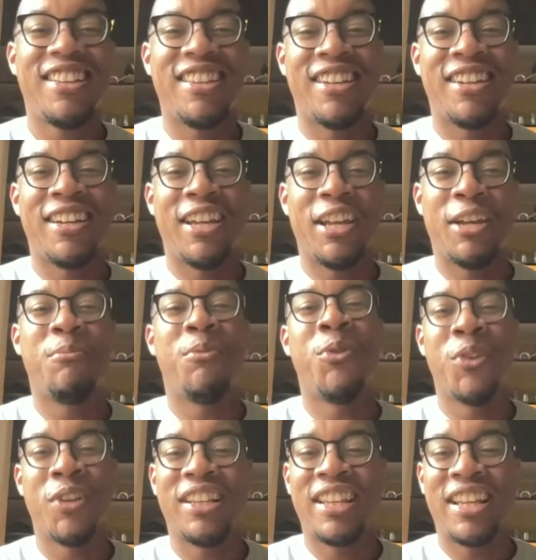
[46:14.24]
The
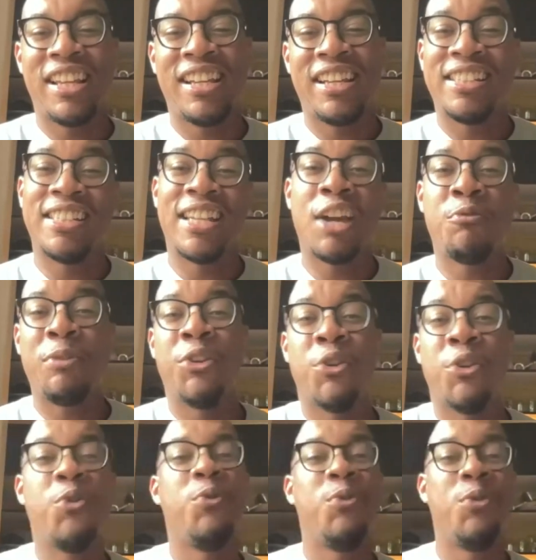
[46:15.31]
important thing is that we
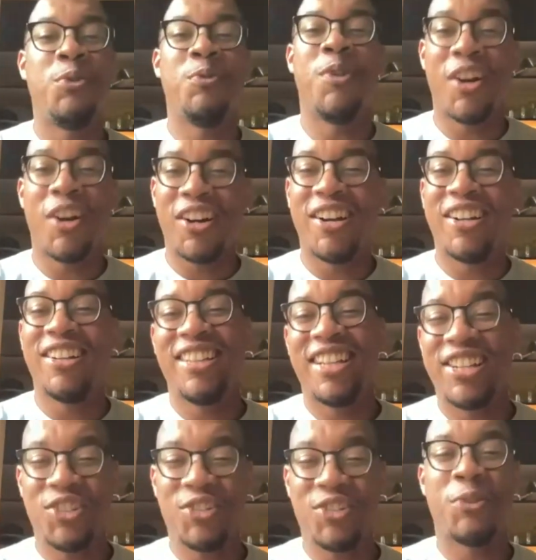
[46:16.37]
know who you are,
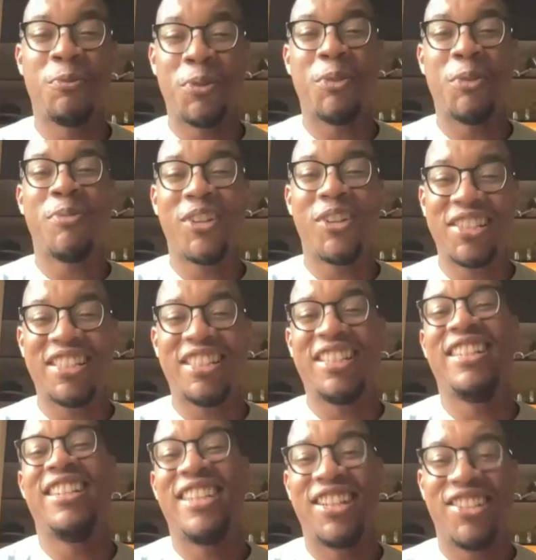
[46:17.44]
that you're a real
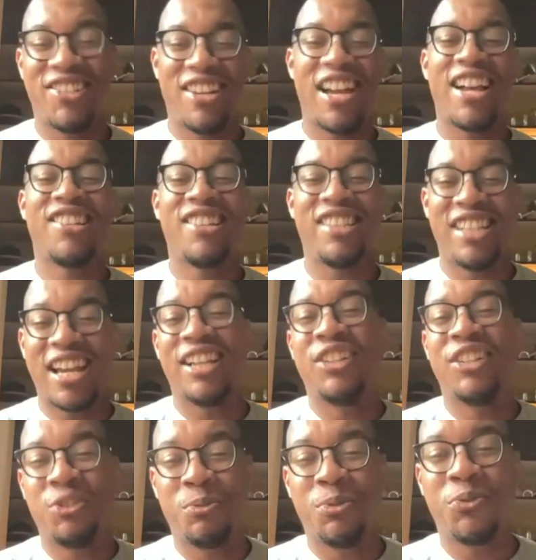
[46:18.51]
person, that you're actually
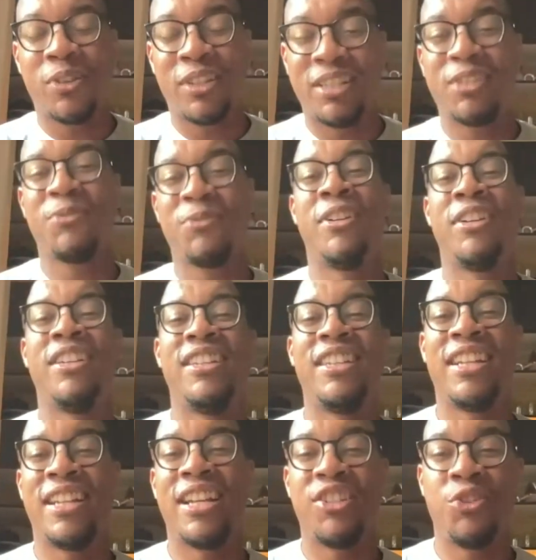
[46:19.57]
eligible for this fund,
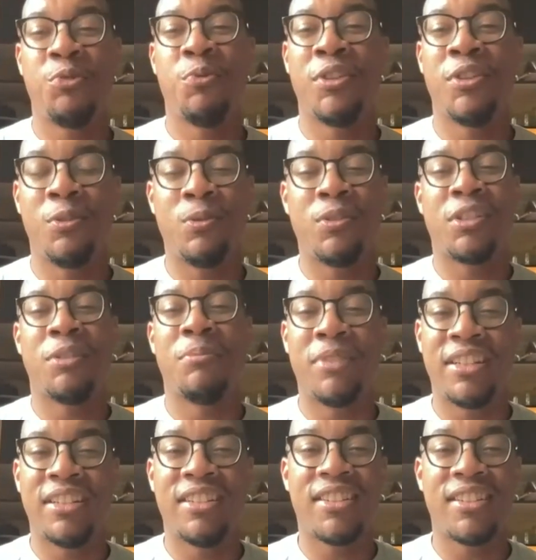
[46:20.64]
and that you want to do
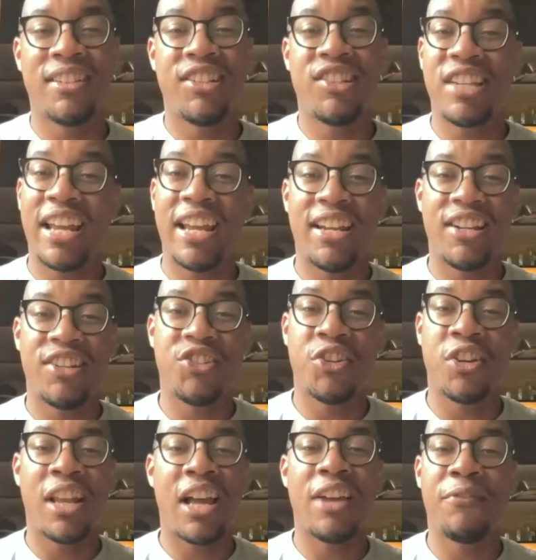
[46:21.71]
something to change
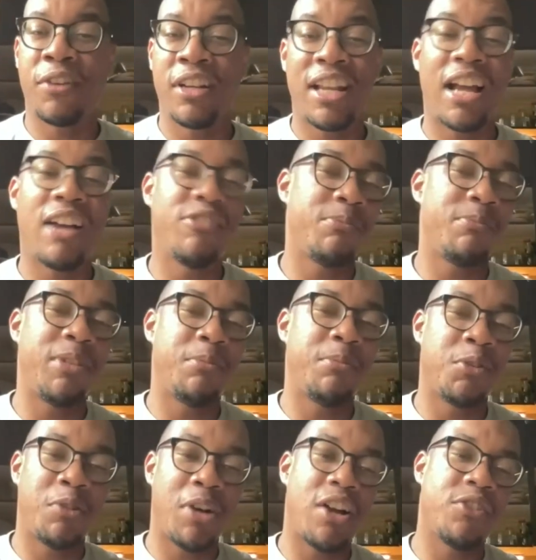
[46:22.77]
your life or the lives of
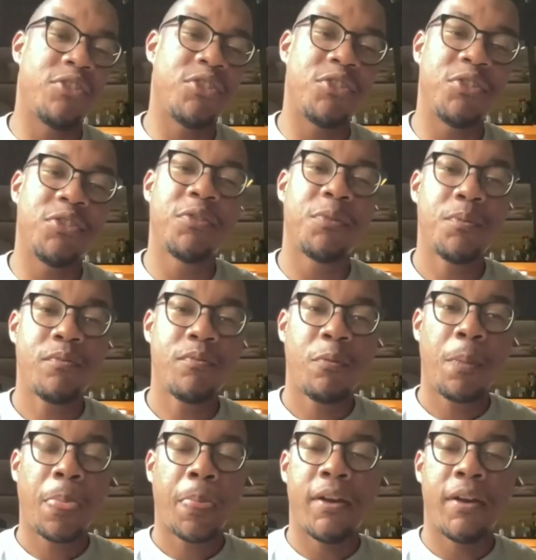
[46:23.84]
people around you.
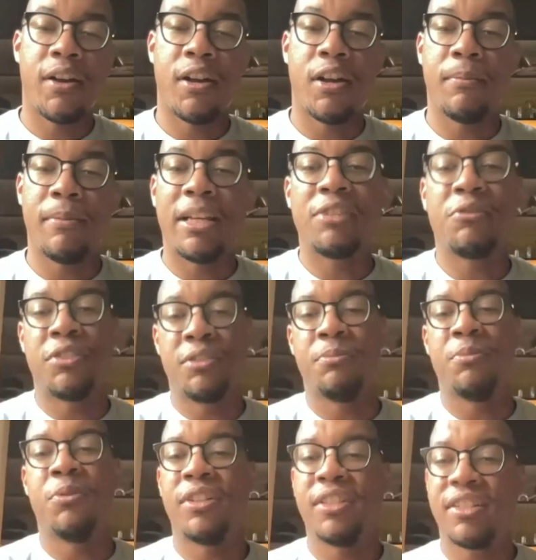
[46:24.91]
That's what's
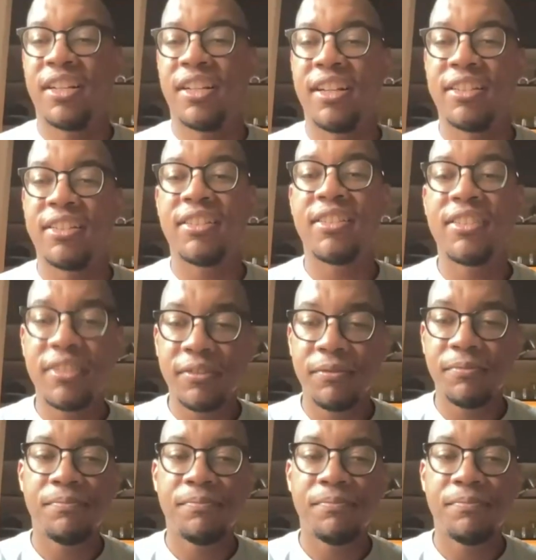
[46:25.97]
important to us.